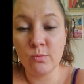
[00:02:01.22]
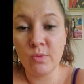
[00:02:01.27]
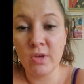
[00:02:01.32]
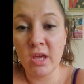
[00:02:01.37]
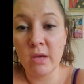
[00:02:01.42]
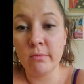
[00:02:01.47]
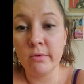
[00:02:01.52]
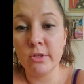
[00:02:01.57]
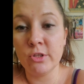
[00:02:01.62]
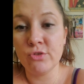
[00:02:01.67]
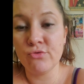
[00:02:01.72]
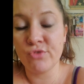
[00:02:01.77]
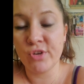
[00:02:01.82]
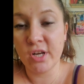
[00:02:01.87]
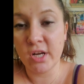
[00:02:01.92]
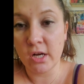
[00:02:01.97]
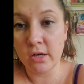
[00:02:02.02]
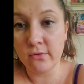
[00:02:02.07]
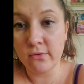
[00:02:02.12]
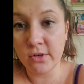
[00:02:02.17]
be able to
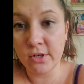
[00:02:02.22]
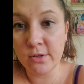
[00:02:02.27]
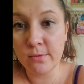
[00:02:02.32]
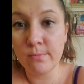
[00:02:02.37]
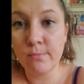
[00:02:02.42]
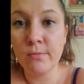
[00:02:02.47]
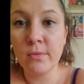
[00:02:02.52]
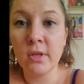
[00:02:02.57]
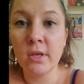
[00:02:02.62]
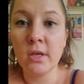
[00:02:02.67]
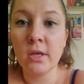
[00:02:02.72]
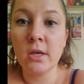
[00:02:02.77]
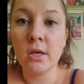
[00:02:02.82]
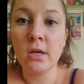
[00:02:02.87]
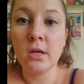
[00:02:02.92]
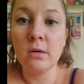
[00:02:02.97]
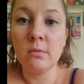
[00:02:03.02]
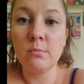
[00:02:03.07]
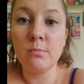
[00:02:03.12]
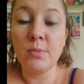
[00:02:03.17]
recover.
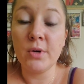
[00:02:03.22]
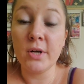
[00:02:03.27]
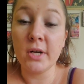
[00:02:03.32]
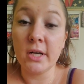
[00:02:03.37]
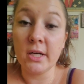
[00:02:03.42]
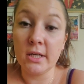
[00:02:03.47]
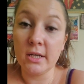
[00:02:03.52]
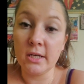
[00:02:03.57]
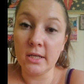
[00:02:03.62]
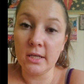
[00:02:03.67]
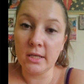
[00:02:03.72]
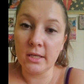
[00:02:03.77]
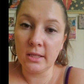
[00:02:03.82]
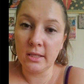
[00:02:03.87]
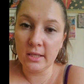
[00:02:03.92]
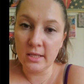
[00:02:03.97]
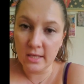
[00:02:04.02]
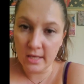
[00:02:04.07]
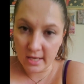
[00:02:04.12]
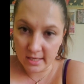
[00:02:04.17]

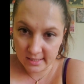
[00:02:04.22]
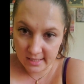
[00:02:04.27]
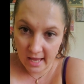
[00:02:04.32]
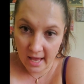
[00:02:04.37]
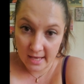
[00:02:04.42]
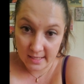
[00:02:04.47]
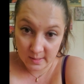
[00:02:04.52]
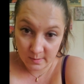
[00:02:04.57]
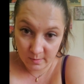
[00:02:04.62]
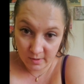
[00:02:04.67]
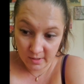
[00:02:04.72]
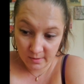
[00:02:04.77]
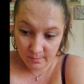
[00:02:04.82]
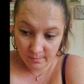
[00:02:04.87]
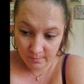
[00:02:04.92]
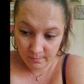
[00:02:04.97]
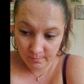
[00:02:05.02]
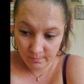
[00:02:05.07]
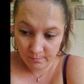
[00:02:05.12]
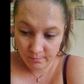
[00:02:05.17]
But he has asthma.
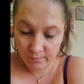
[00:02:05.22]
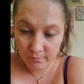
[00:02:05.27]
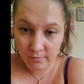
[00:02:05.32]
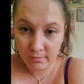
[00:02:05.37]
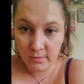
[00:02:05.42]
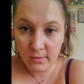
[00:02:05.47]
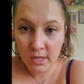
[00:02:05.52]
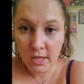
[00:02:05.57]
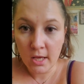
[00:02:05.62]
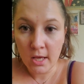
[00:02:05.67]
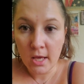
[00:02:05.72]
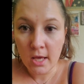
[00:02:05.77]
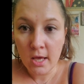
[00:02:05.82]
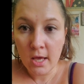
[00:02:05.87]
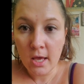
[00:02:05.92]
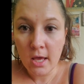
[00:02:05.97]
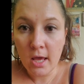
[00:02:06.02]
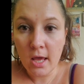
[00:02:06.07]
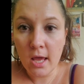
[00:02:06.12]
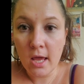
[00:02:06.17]

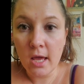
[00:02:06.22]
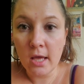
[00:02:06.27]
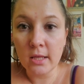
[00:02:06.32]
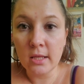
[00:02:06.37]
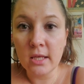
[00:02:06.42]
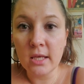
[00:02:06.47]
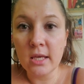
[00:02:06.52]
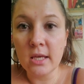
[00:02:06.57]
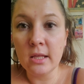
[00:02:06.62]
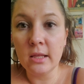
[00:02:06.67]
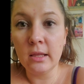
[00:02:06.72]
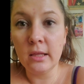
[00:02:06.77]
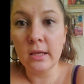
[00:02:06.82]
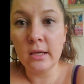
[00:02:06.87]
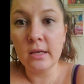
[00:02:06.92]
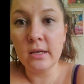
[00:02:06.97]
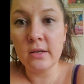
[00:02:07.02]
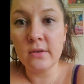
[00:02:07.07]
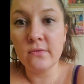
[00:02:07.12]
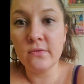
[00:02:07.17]
And he
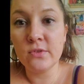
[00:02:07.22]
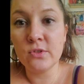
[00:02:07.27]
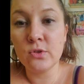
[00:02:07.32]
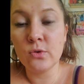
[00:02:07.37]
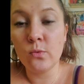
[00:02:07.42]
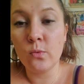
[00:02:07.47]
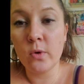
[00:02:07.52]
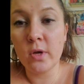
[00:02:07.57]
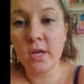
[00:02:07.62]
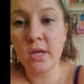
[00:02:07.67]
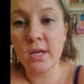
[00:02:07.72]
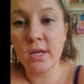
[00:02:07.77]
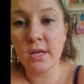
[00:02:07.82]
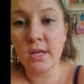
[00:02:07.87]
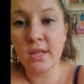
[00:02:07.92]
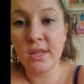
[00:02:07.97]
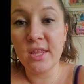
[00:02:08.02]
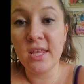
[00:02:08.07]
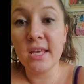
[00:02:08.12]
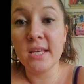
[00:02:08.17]
lives
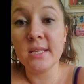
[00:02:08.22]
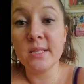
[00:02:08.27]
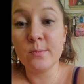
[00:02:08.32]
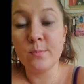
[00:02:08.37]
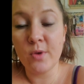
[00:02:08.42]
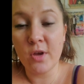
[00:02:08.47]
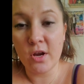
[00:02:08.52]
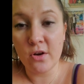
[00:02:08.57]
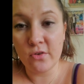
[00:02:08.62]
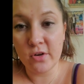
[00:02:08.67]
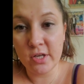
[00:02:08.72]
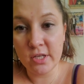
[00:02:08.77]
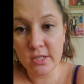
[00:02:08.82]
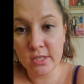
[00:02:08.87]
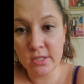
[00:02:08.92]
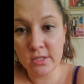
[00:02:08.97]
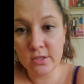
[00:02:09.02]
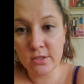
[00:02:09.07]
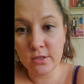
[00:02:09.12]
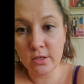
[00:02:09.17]
with his
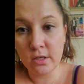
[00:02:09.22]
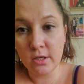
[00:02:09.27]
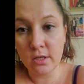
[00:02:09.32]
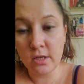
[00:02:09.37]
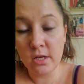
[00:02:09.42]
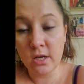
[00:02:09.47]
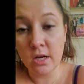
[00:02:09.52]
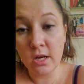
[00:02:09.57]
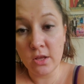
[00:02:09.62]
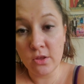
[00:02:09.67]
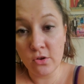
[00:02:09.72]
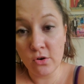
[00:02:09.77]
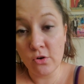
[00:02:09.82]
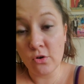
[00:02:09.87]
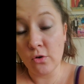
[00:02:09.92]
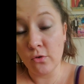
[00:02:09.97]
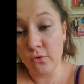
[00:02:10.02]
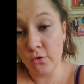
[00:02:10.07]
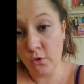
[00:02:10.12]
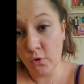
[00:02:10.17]
parents, neither
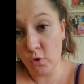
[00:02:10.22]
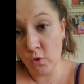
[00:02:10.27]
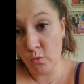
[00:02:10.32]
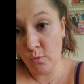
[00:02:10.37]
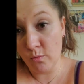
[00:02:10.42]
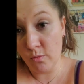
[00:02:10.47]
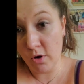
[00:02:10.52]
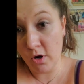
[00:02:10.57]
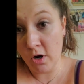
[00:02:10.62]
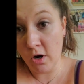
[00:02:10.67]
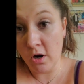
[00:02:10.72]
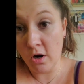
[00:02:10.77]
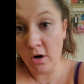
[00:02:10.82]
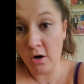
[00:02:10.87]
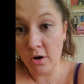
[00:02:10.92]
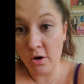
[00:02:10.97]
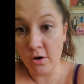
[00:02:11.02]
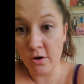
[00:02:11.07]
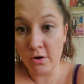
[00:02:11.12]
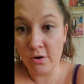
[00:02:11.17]
of whom
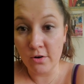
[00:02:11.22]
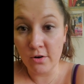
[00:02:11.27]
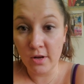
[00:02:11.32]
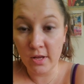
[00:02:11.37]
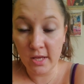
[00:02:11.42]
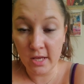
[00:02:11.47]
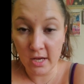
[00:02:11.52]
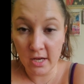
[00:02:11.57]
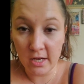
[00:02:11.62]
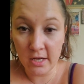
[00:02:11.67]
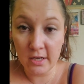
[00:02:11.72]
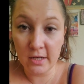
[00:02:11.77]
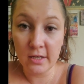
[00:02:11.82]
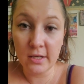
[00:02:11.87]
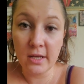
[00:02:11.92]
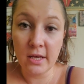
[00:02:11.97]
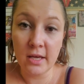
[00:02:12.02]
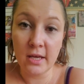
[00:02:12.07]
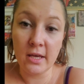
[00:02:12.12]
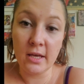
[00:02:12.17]
are
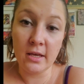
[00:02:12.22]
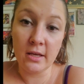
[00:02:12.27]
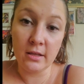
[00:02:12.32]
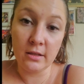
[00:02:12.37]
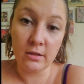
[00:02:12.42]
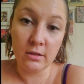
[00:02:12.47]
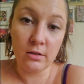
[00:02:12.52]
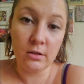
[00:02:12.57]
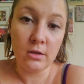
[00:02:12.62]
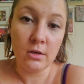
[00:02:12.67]
young and